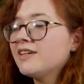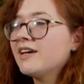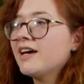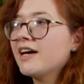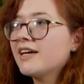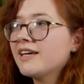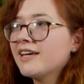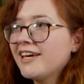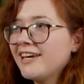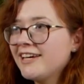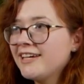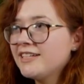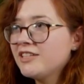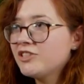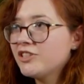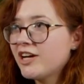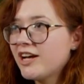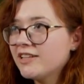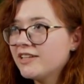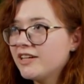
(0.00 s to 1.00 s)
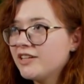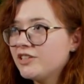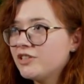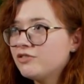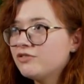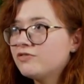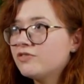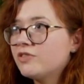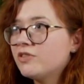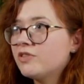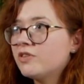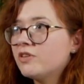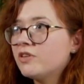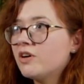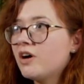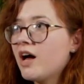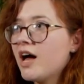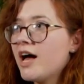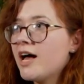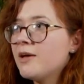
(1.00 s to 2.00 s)
A key challenge
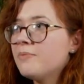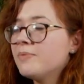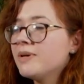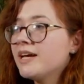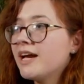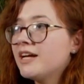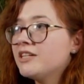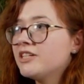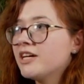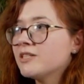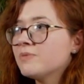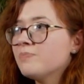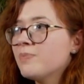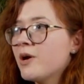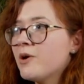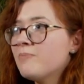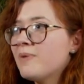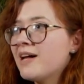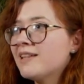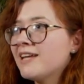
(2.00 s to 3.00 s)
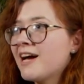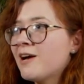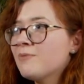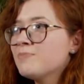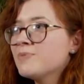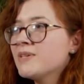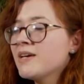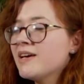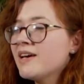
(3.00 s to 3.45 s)
for EHS mobile apps